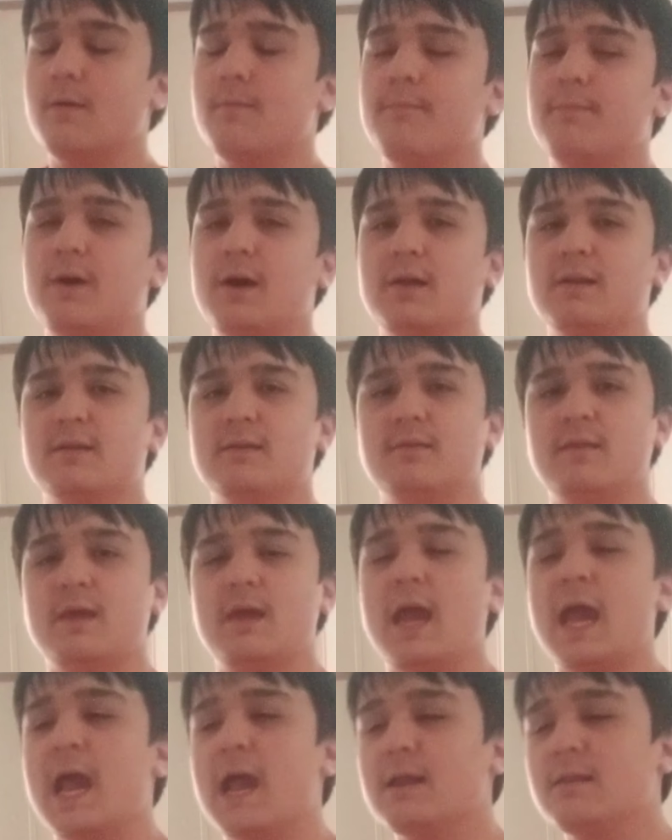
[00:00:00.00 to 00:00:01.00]
But they
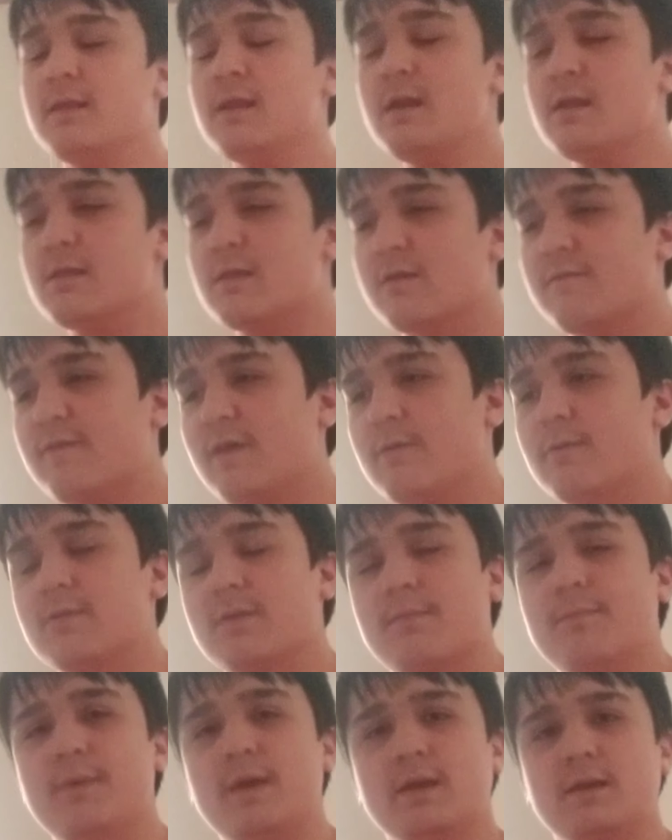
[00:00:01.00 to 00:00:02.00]
acted as if it was
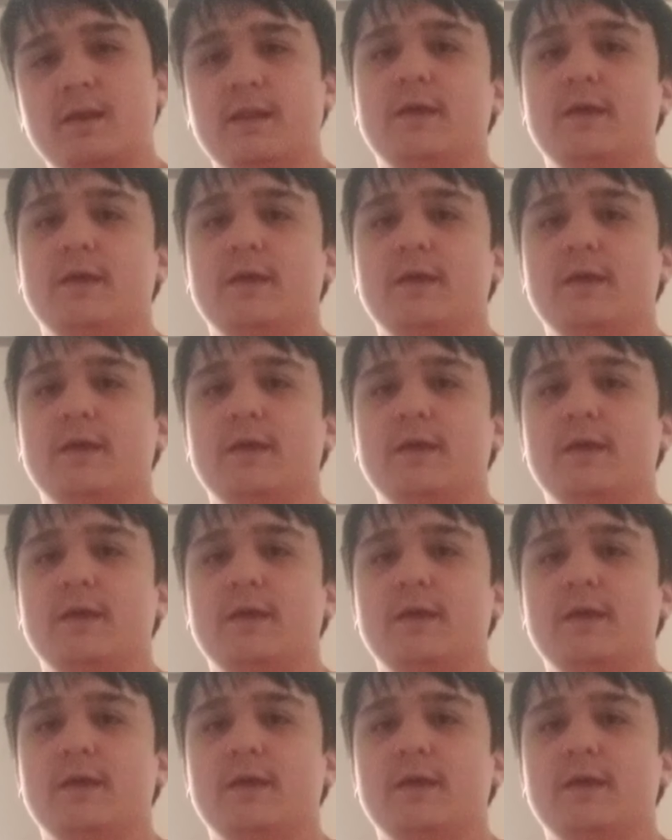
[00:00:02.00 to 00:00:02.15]
a big